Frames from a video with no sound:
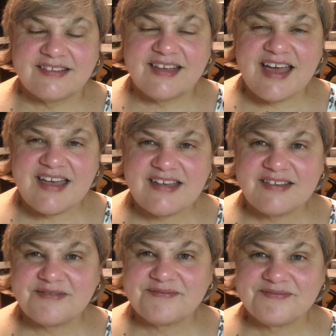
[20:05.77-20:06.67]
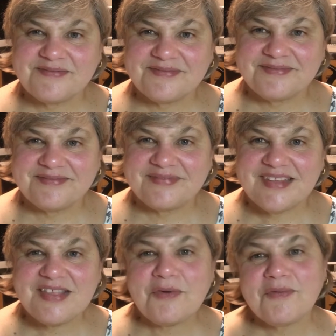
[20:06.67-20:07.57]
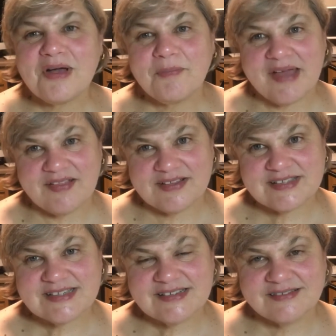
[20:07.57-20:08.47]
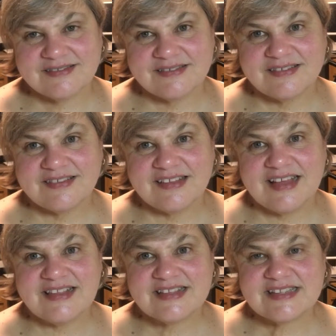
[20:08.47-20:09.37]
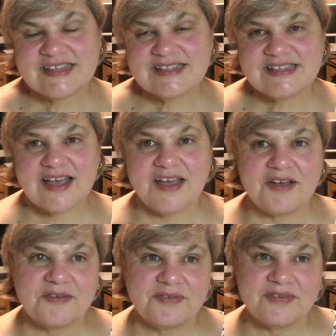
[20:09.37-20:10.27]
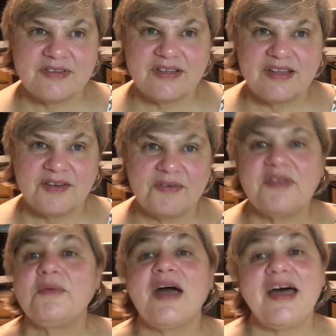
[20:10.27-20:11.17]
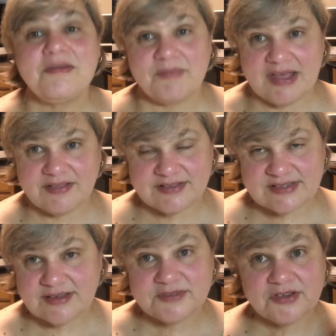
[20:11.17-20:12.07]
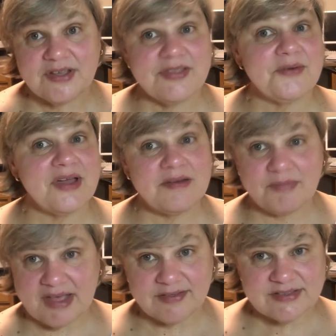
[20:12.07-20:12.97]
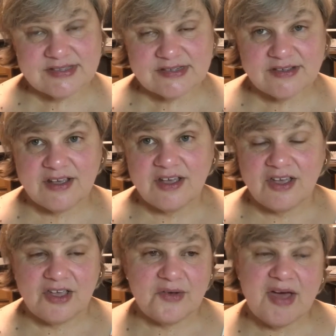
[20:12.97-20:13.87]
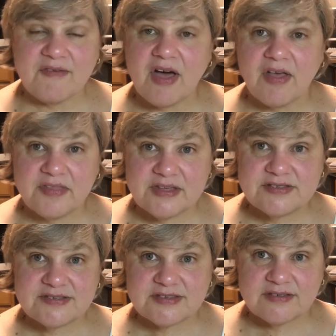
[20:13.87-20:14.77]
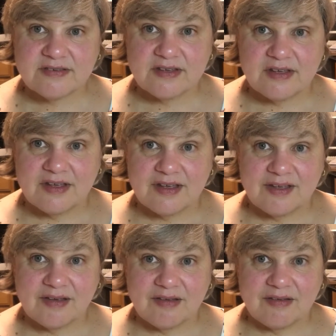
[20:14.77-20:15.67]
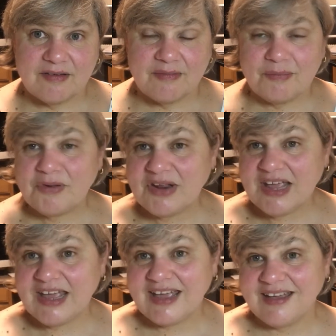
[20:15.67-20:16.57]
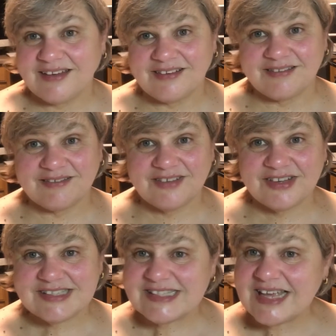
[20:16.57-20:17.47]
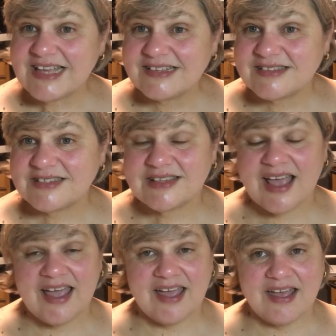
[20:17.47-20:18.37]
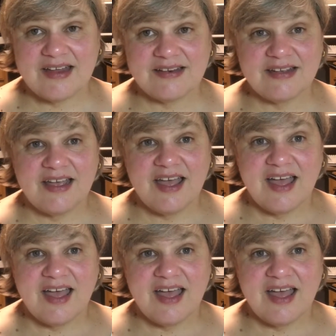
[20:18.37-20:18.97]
they were well balanced in the sense of, well, they were unbalanced. I'm sorry, they were unbalanced. You have all this beauty and good sense and